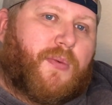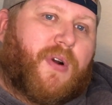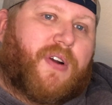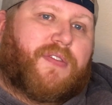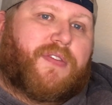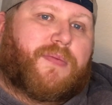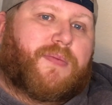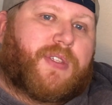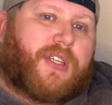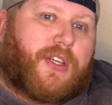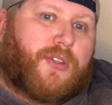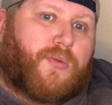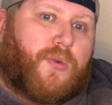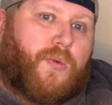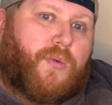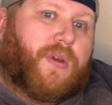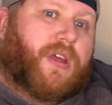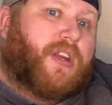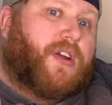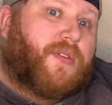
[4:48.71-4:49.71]
One of them says,
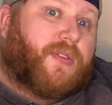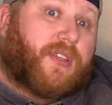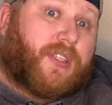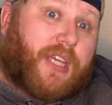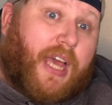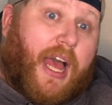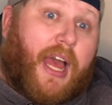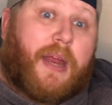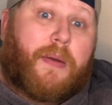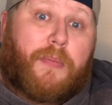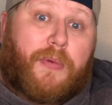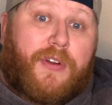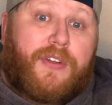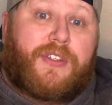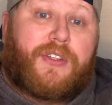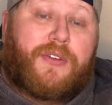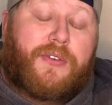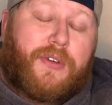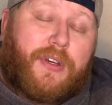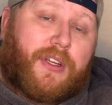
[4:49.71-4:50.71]
well, we know this guy in
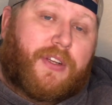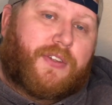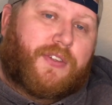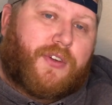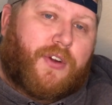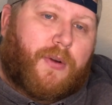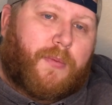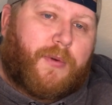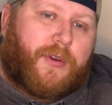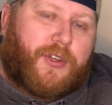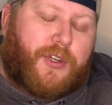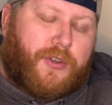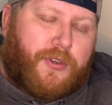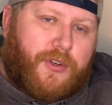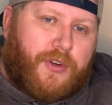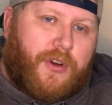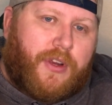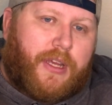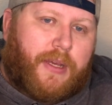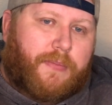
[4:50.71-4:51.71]
prison who can interpret your
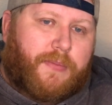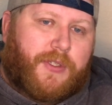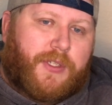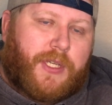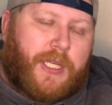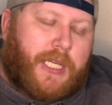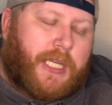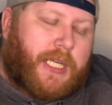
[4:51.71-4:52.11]
dreams.